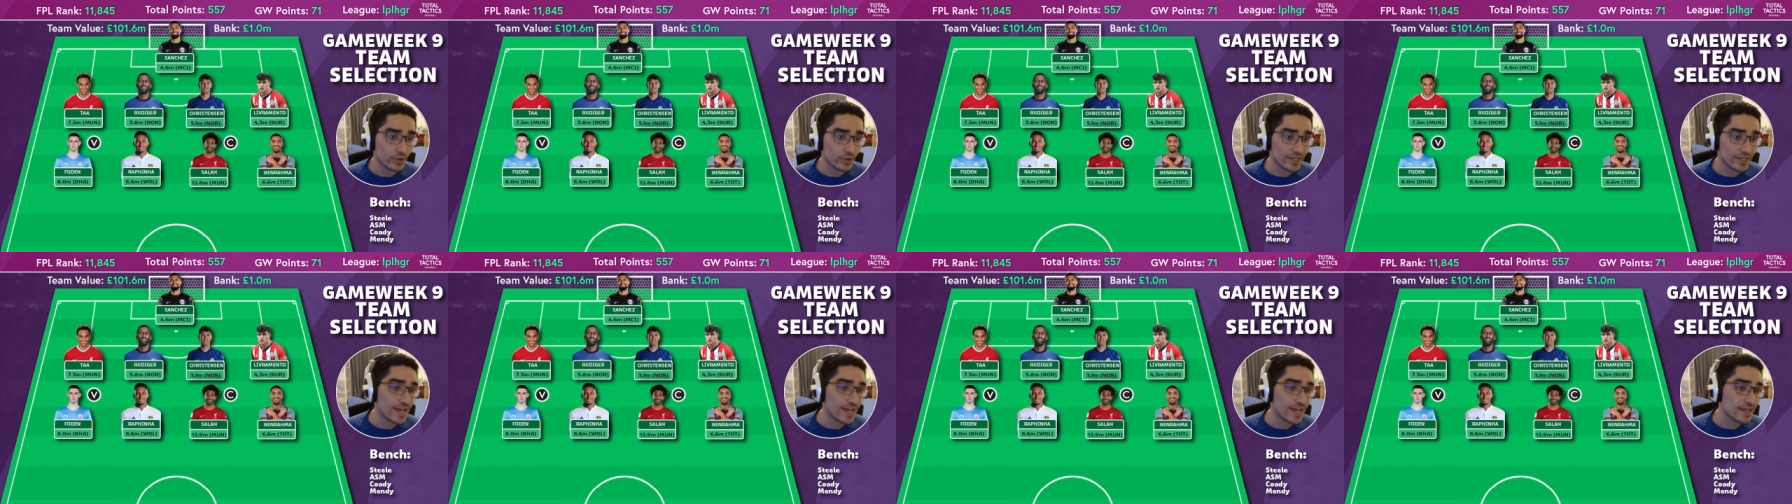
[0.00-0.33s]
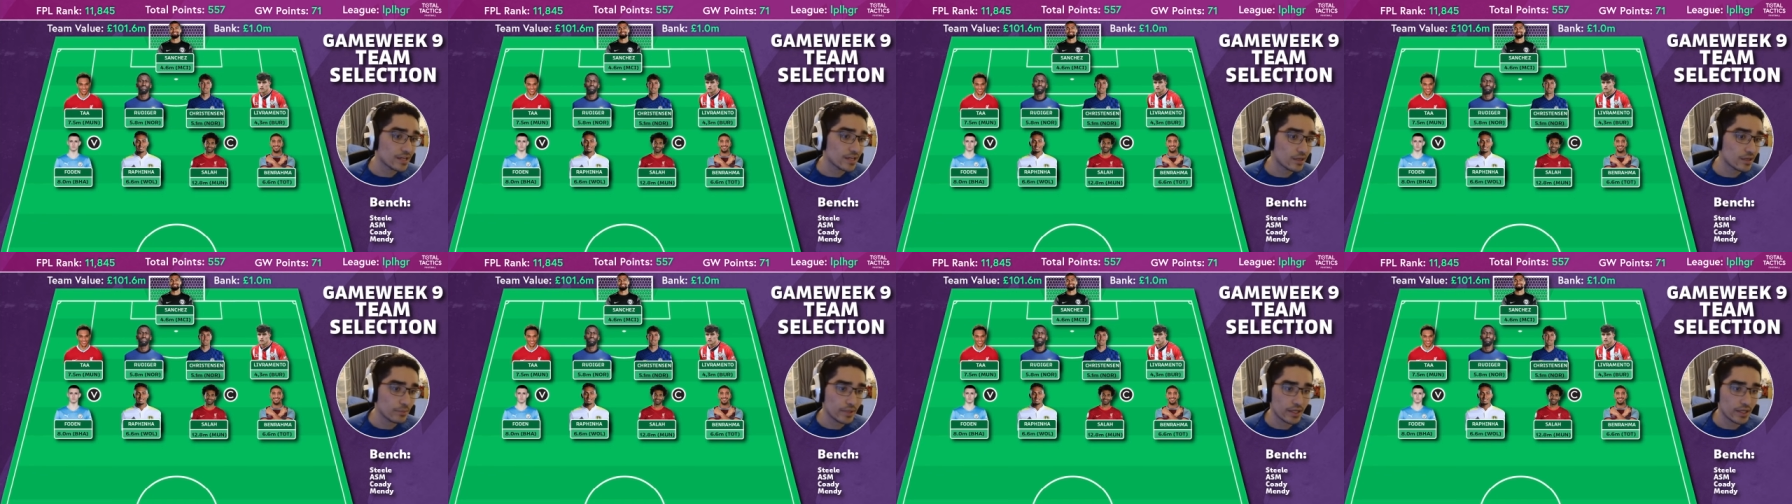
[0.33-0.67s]
Kane
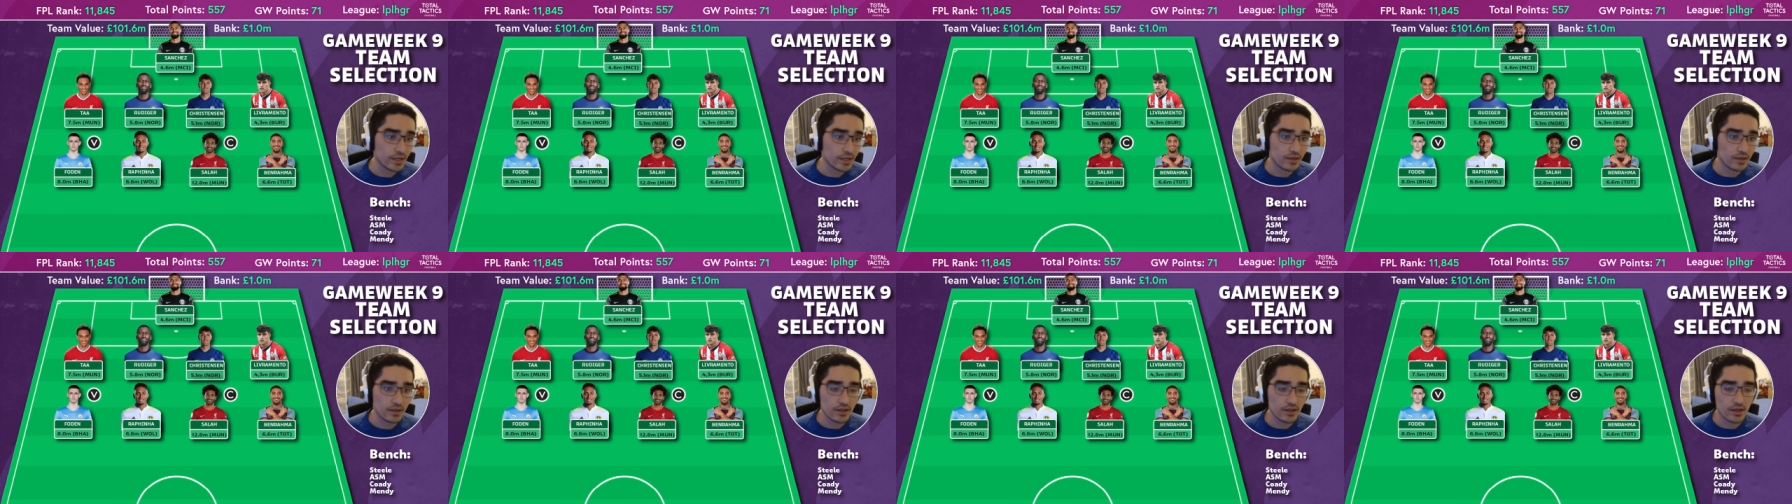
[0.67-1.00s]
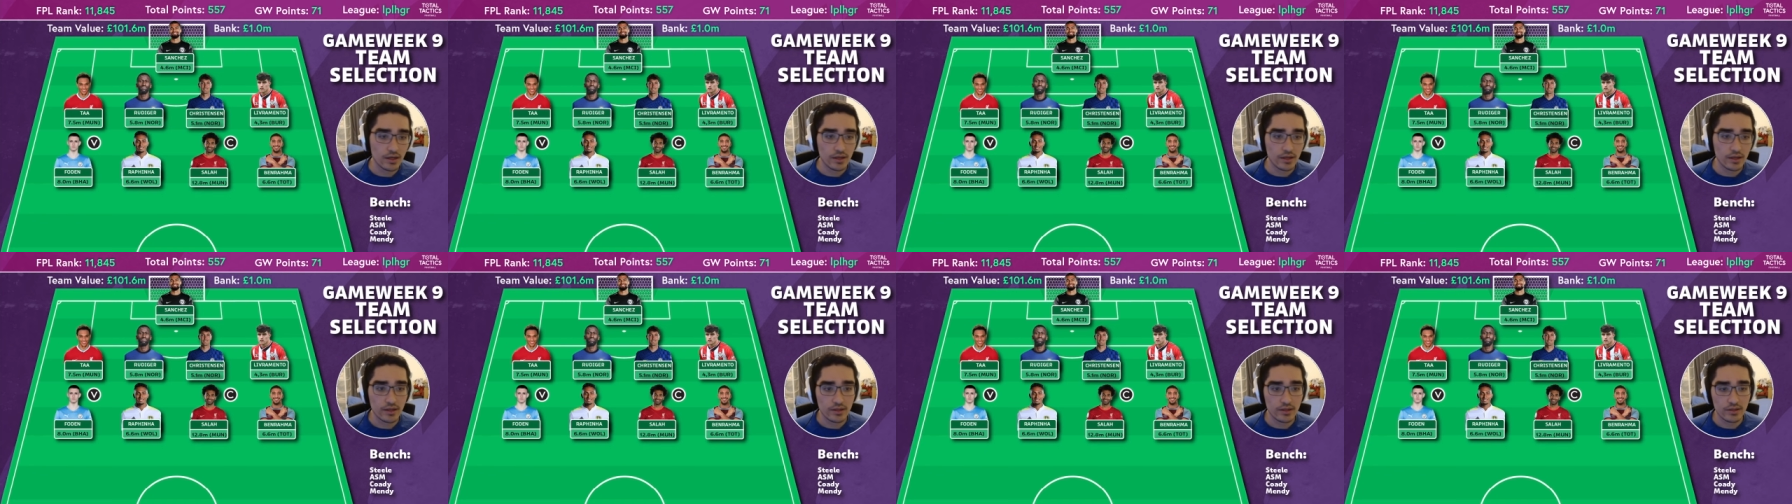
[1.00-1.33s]
coming in,
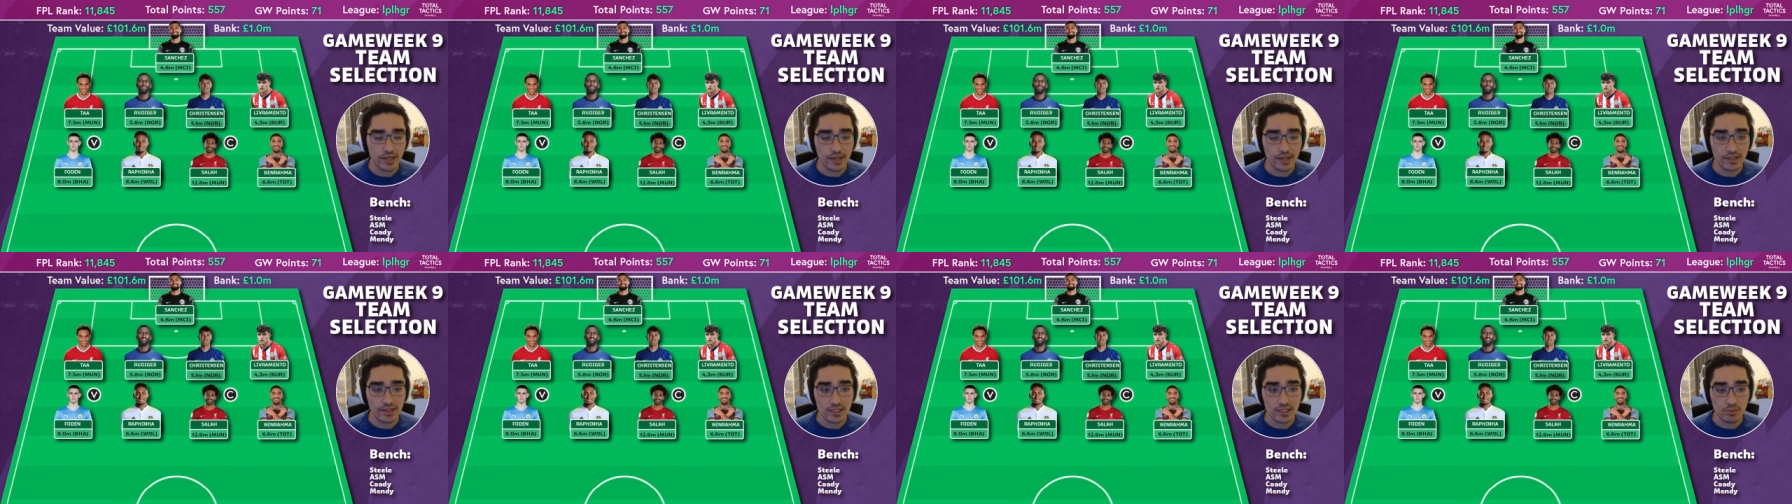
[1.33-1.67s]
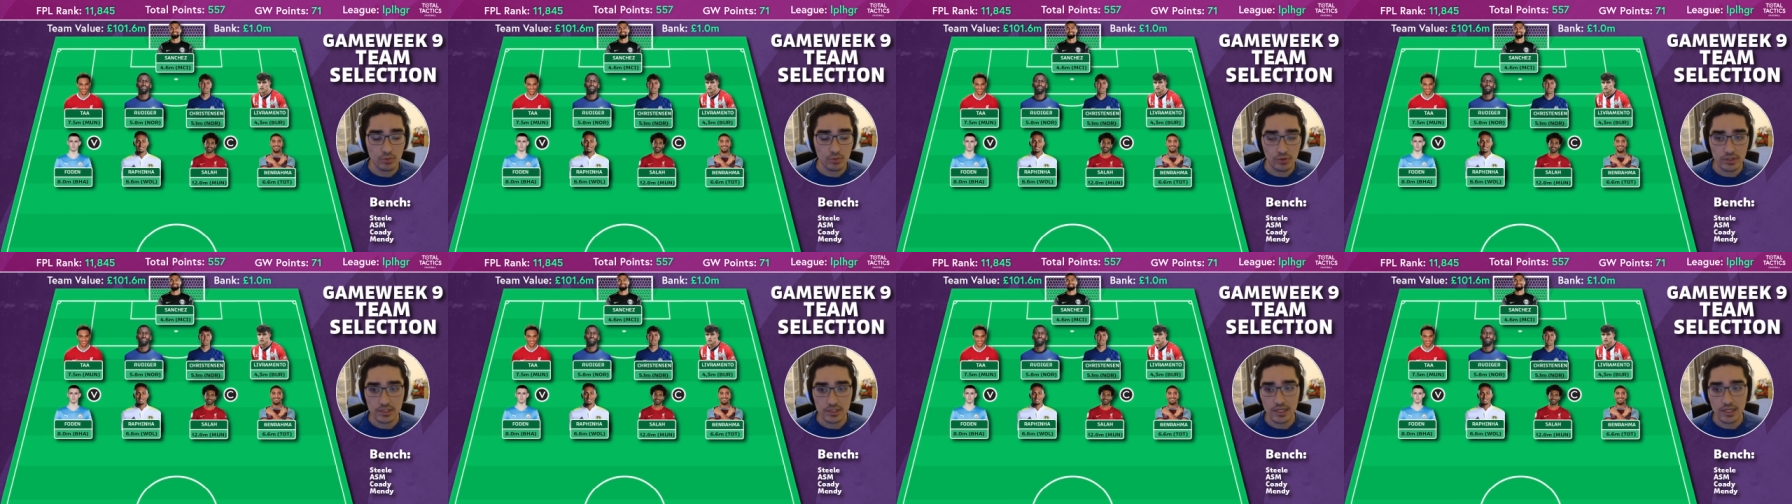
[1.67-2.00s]
uh, in at this
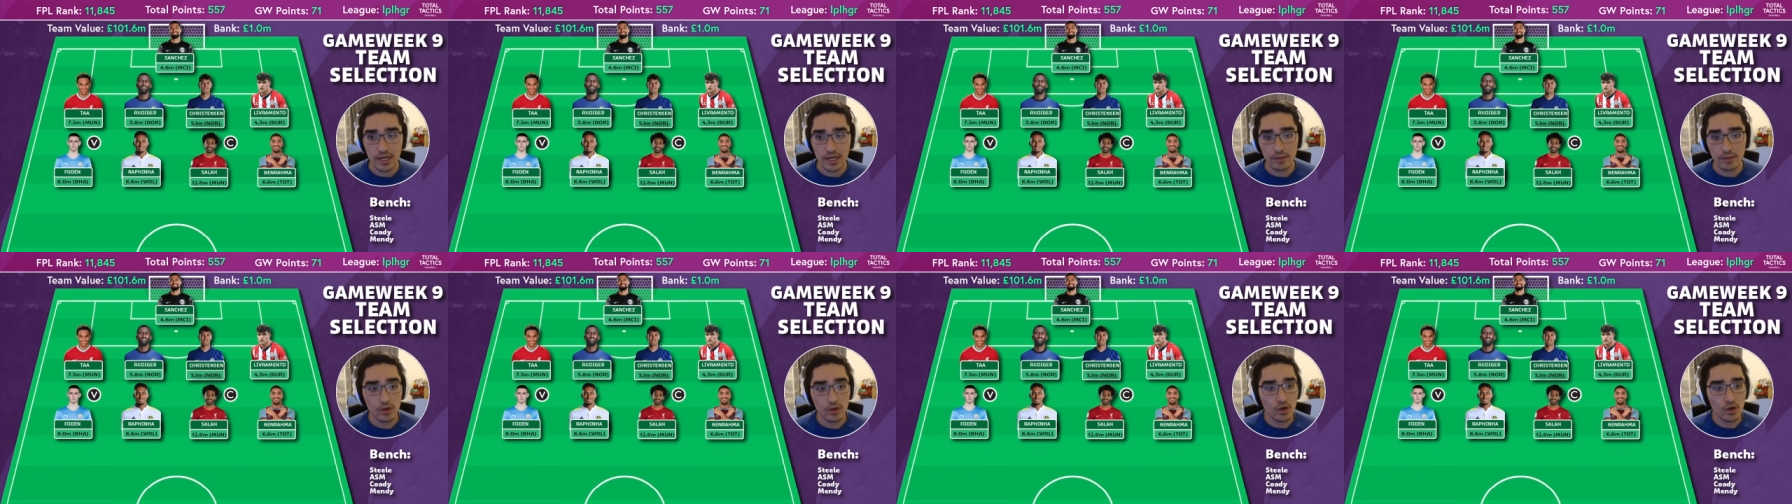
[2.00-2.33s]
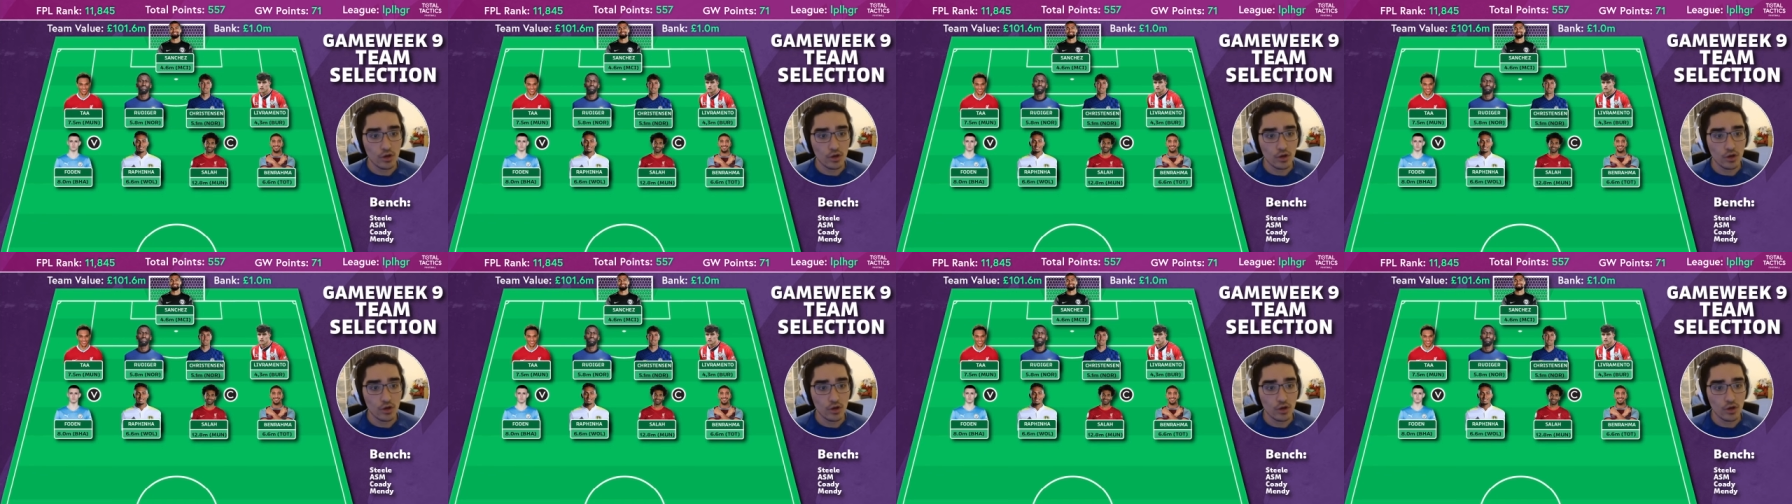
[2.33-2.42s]
point in time,